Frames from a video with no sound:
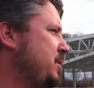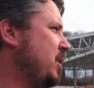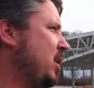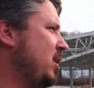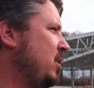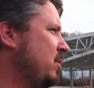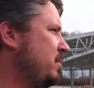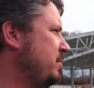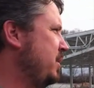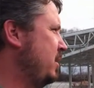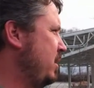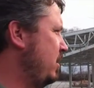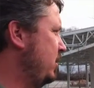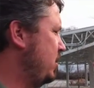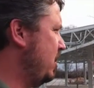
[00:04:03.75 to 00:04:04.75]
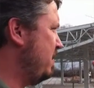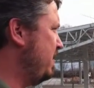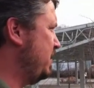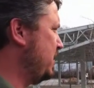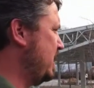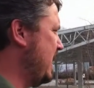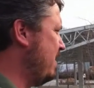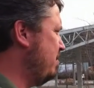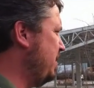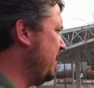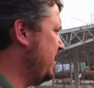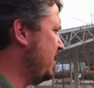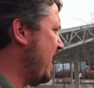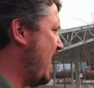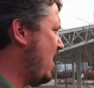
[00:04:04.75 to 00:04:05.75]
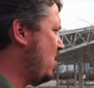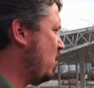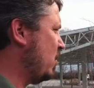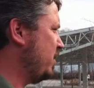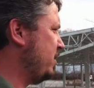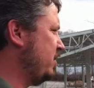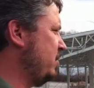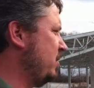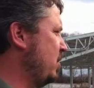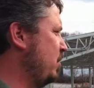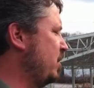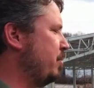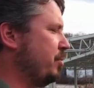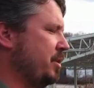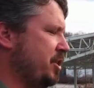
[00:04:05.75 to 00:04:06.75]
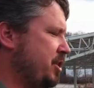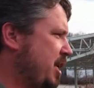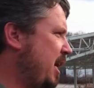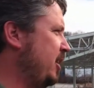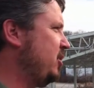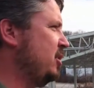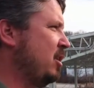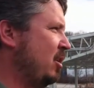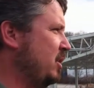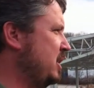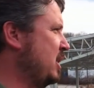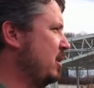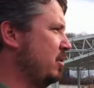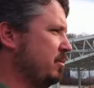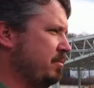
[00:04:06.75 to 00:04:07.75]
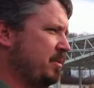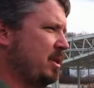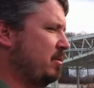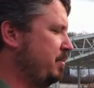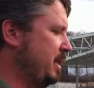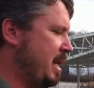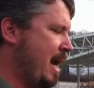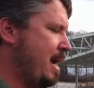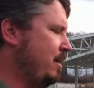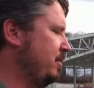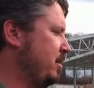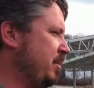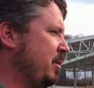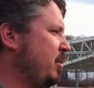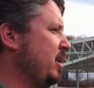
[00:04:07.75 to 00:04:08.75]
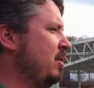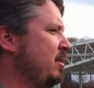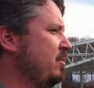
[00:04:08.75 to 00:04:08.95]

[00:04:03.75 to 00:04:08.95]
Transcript: So if it was $11 million now, of course, through depreciation, all these other, it'll be down. I mean,